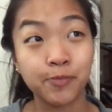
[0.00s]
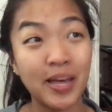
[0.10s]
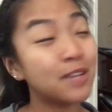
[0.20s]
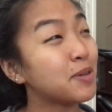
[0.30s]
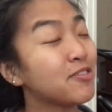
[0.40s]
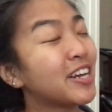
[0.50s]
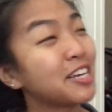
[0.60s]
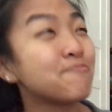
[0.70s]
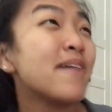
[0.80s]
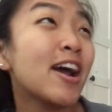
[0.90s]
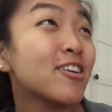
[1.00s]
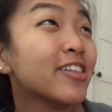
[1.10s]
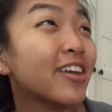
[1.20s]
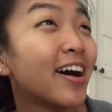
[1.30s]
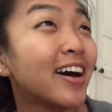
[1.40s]
I'd be running
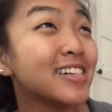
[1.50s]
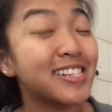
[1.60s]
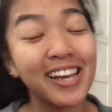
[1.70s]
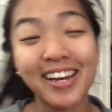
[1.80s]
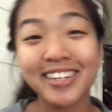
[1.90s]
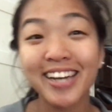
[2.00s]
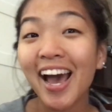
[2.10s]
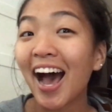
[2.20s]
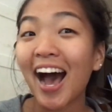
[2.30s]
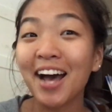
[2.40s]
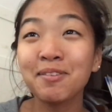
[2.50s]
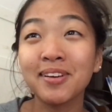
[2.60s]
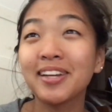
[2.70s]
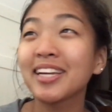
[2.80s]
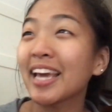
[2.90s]
marathons, and I
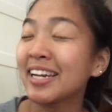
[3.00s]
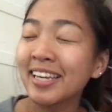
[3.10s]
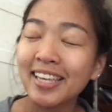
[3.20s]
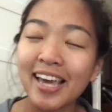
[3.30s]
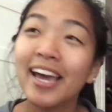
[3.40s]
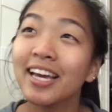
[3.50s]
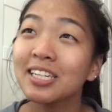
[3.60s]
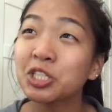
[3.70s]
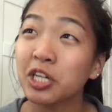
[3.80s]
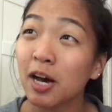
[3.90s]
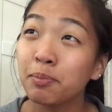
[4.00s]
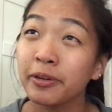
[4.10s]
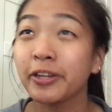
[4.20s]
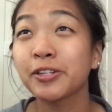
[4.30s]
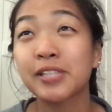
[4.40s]
would get engaged a couple
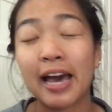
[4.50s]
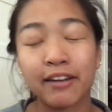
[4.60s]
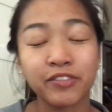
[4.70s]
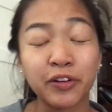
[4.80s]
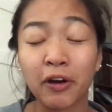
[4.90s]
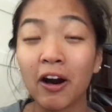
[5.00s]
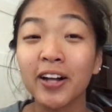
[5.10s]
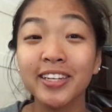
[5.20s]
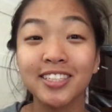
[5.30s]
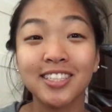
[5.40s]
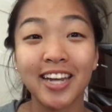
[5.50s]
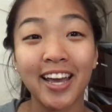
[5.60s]
years after college,